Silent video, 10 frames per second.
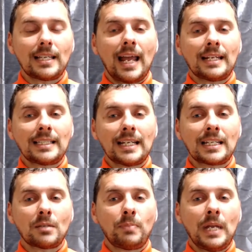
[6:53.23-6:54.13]
and since
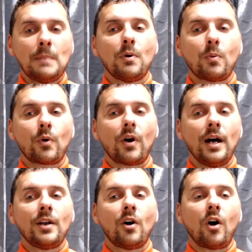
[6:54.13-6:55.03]
the people were
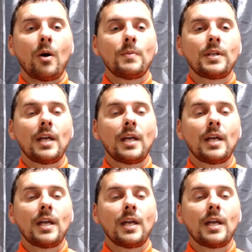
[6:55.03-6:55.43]
unarmed,